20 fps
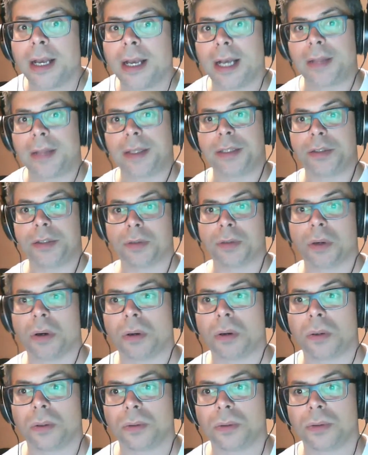And then you
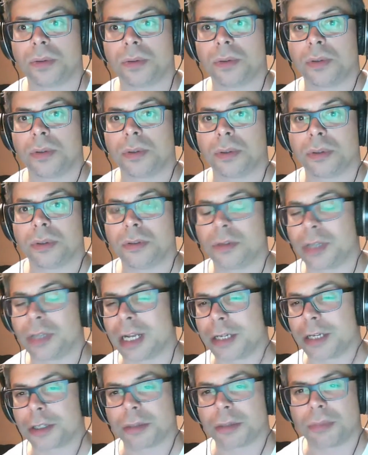hold, you
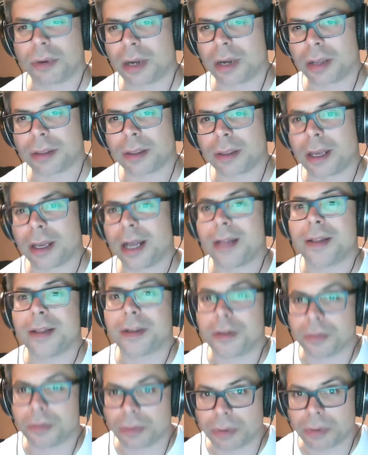catch your breath, and
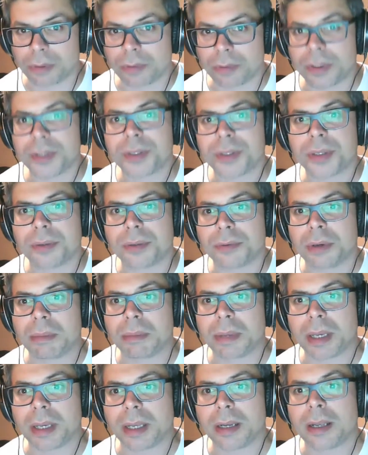then you rinse and
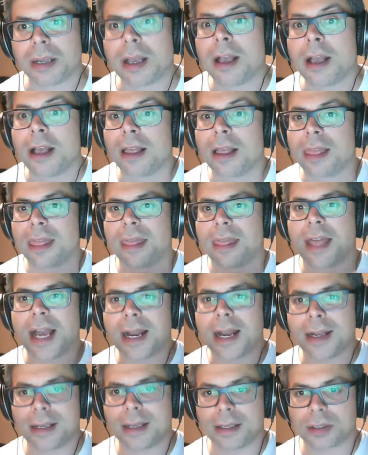repeat.
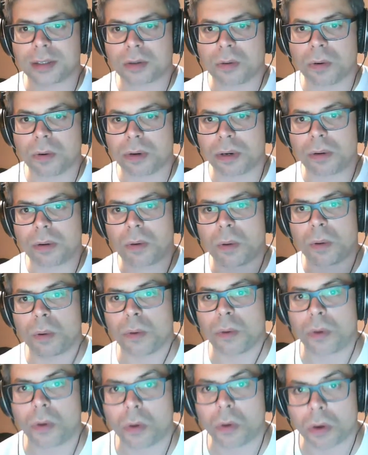That is quote unquote
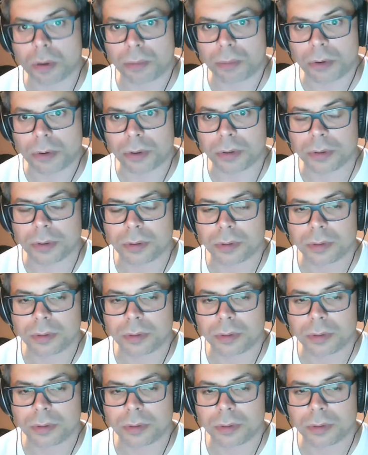normal.